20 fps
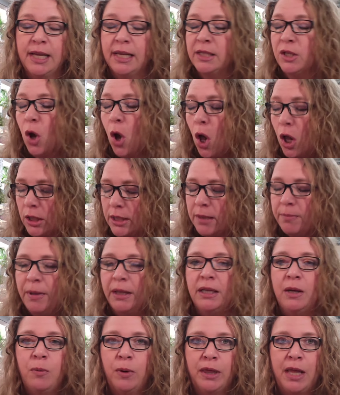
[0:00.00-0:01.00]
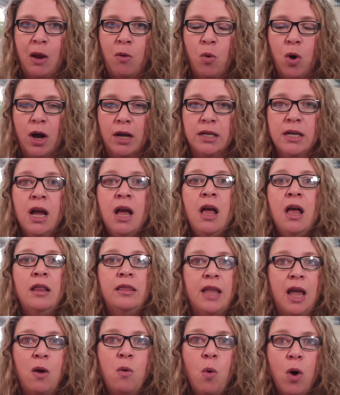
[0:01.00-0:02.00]
That's ultimately what they want.
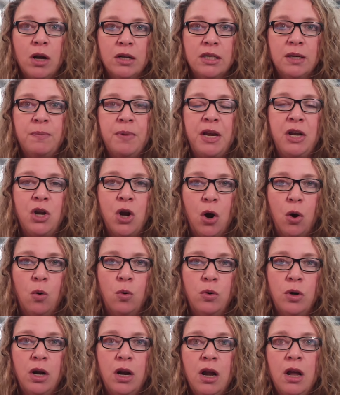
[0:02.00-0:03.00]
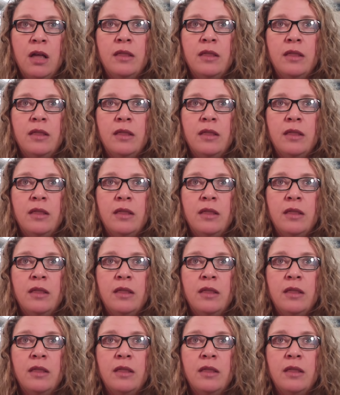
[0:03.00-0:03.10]
They want to be known.